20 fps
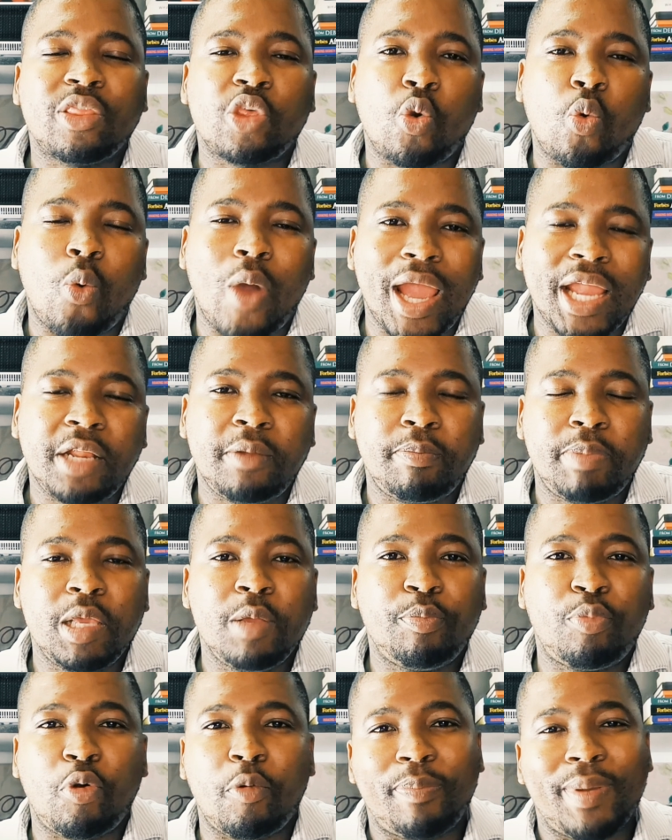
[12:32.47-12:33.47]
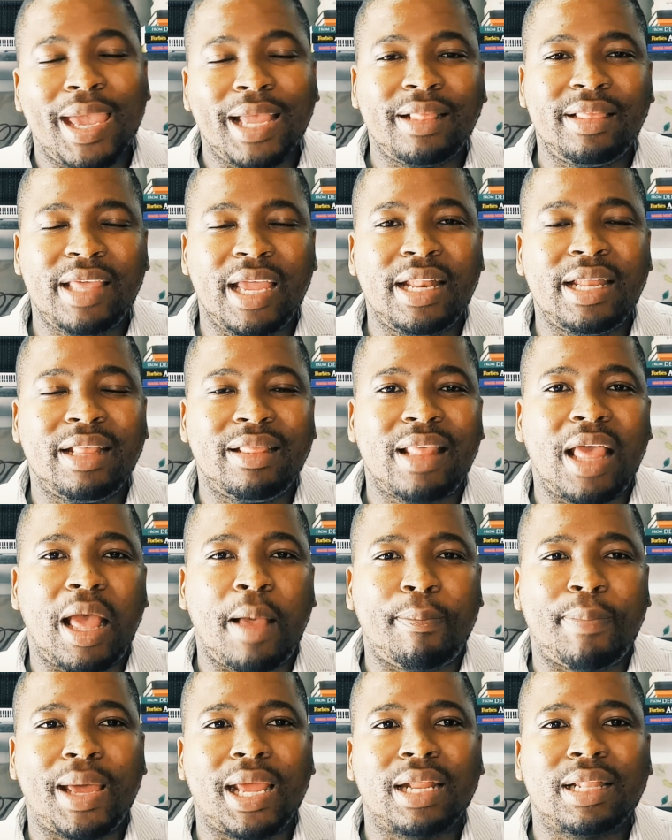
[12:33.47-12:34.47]
when the white people back then in the
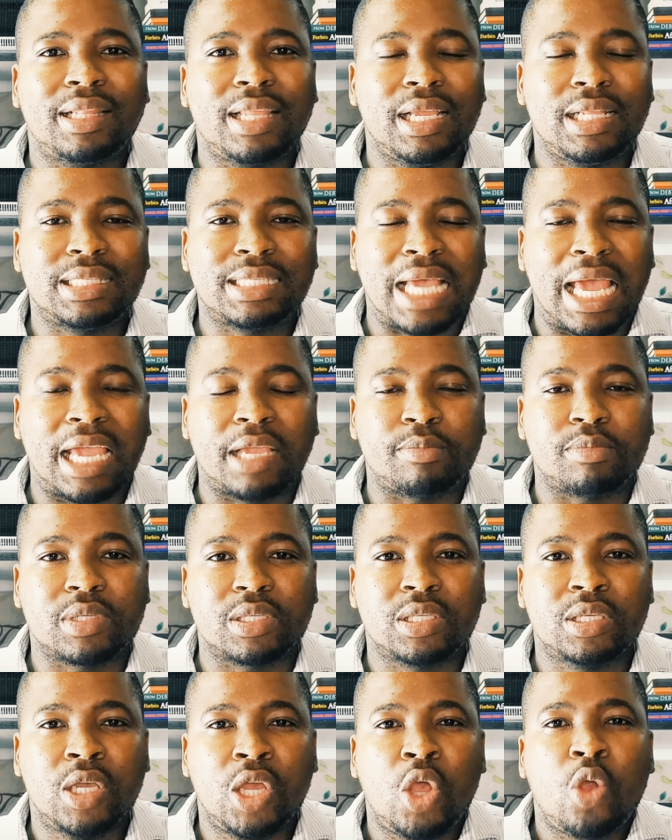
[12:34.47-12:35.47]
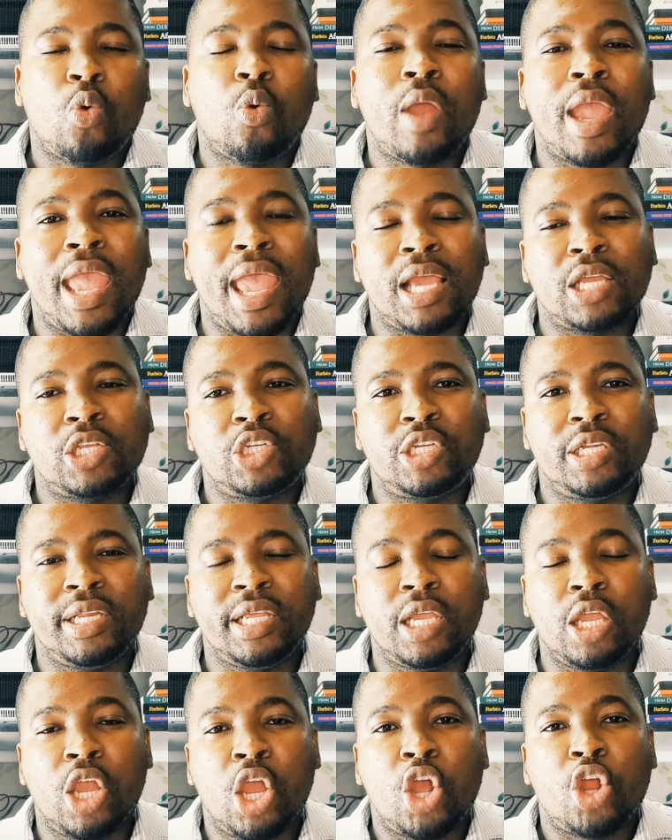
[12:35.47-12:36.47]
apartheid times were
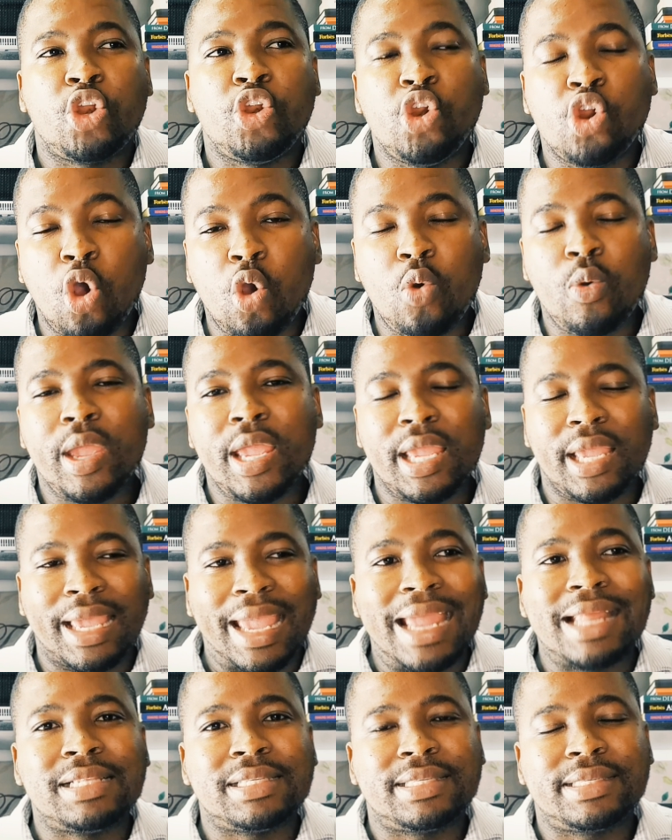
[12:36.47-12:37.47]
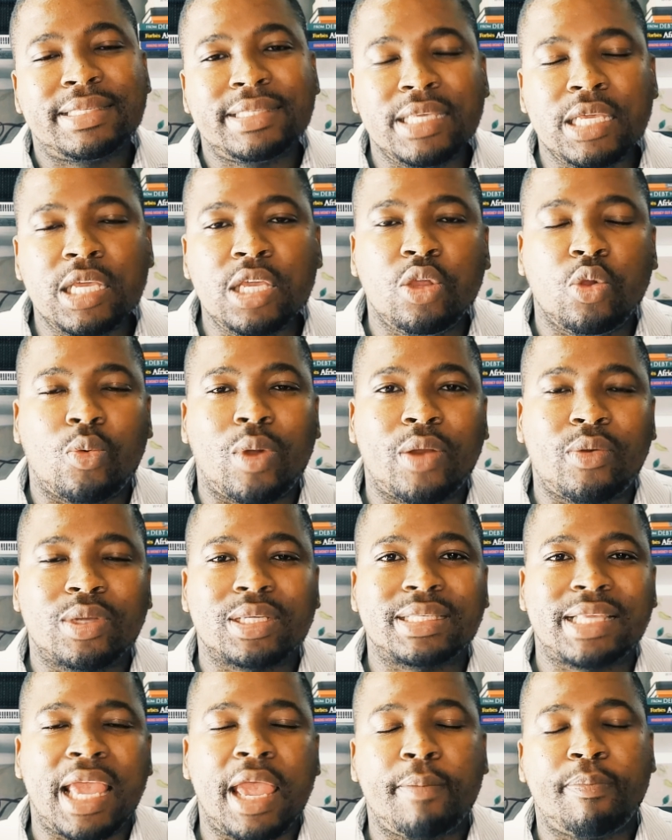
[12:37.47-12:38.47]
actually knowing and seeing what
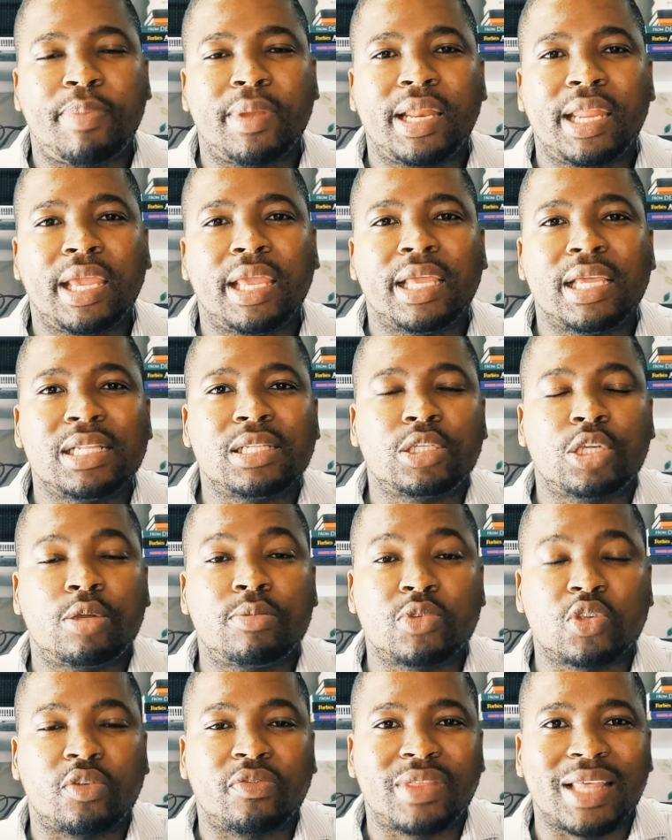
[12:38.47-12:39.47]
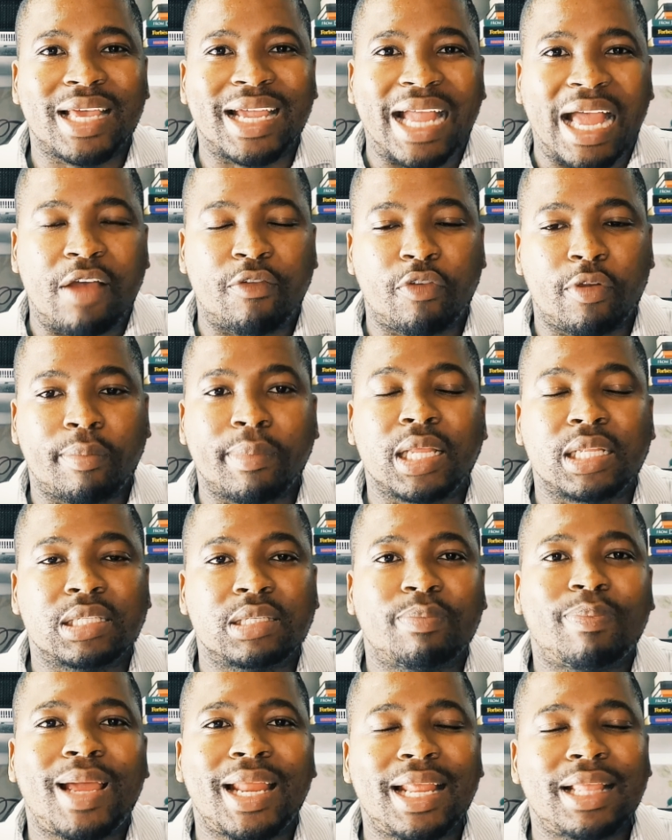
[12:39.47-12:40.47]
was happening in terms of the
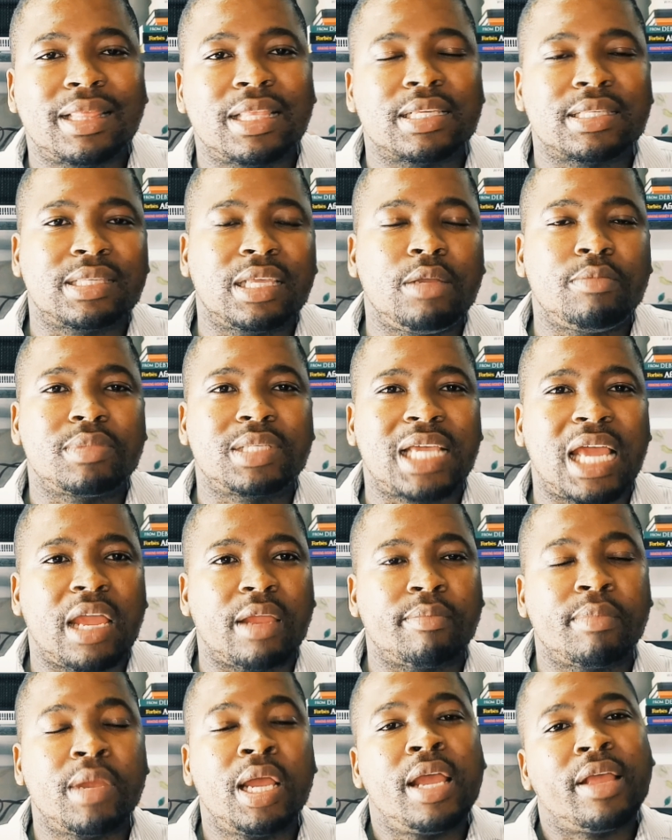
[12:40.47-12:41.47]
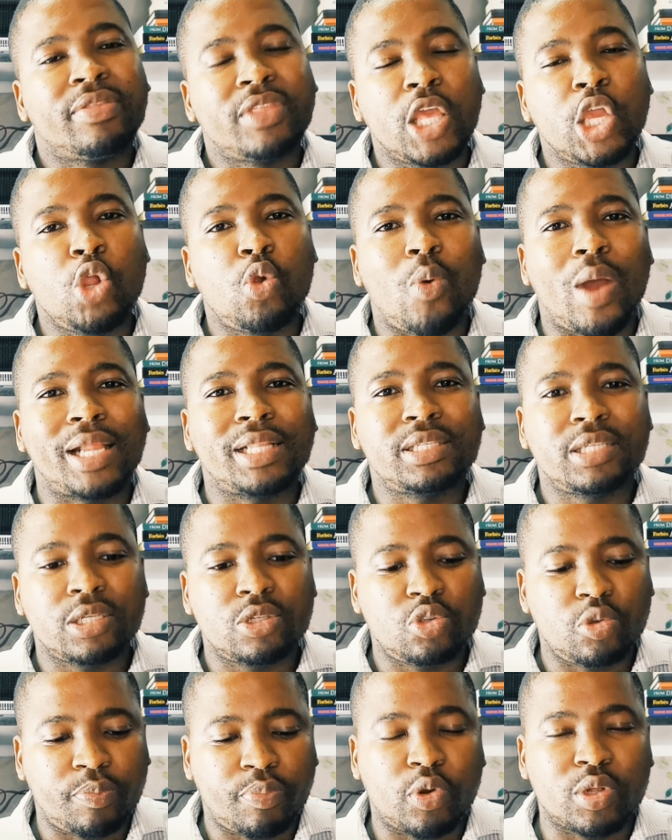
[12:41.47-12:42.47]
government. But at the same time, they
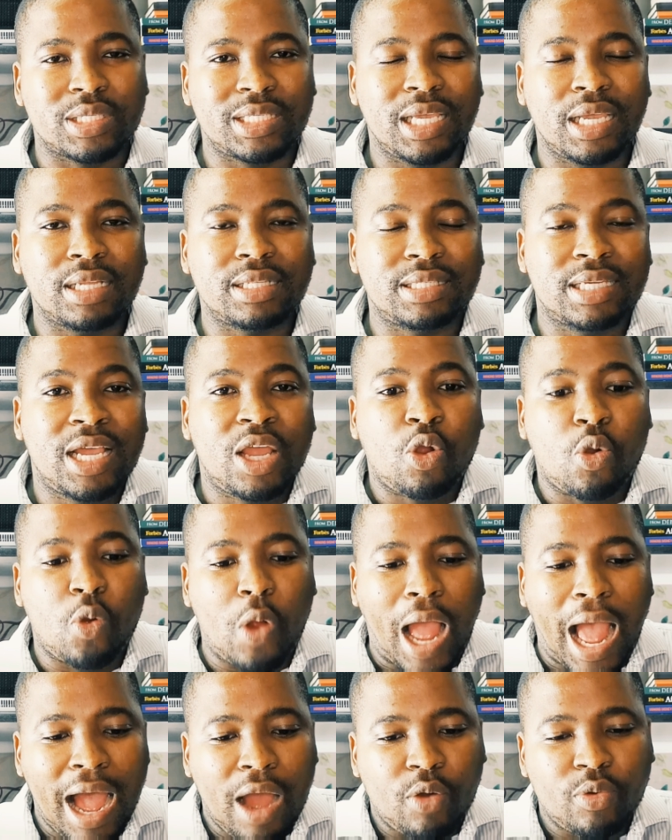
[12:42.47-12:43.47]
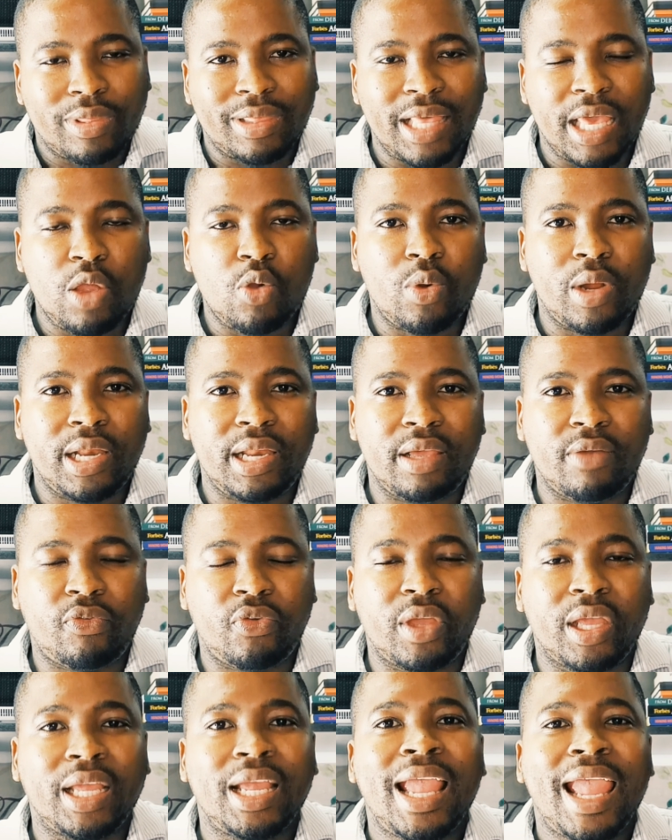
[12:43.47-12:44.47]
wanted to protect how they were
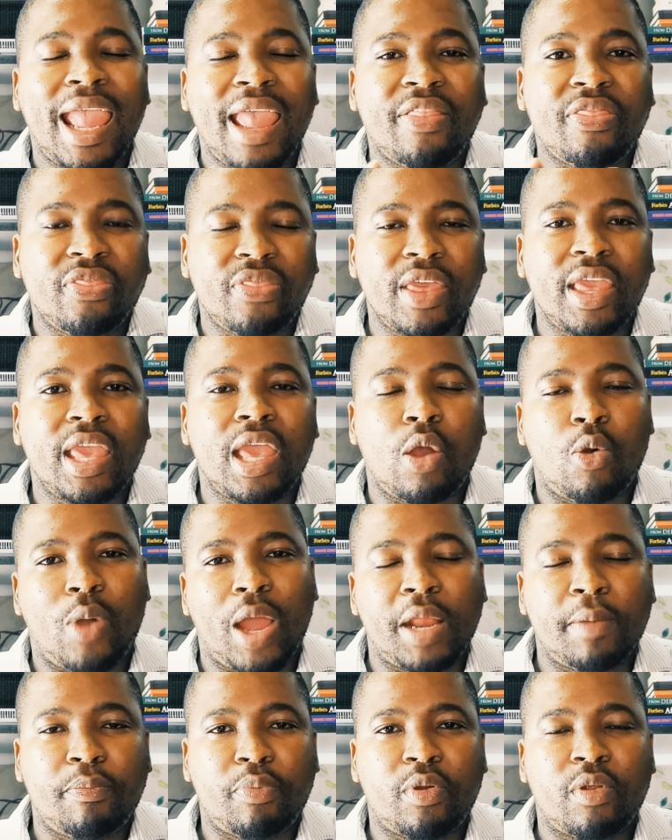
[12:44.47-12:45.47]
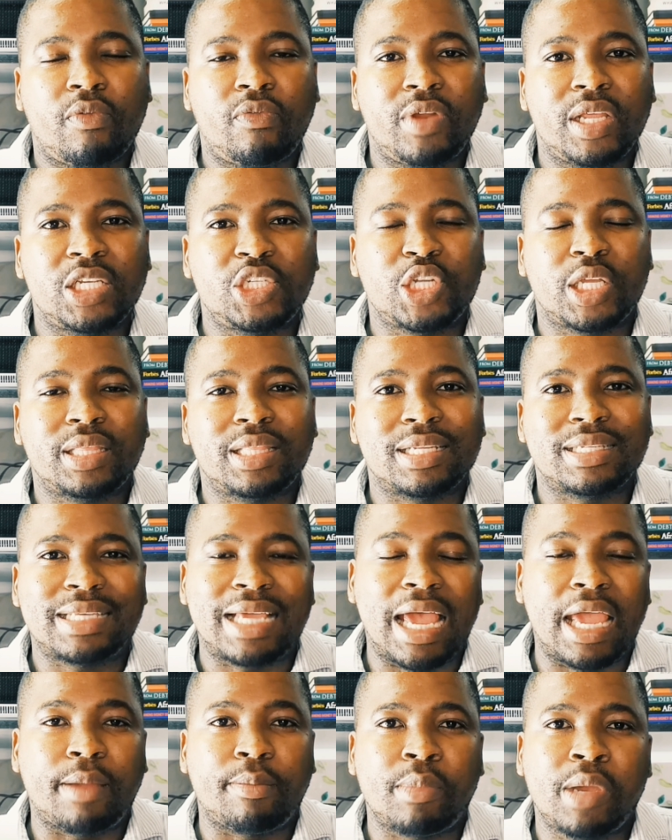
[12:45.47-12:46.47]
living and their white privilege at the
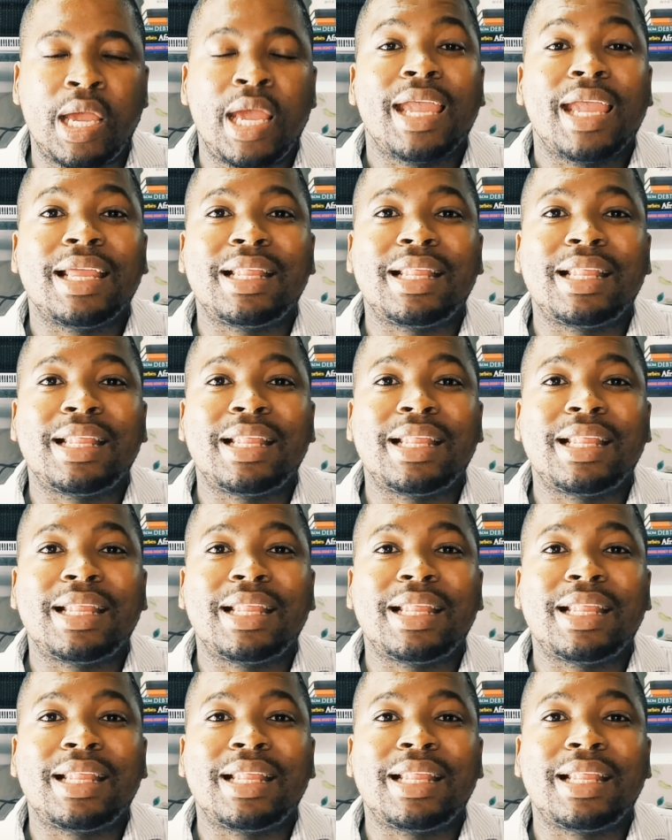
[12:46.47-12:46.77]
time.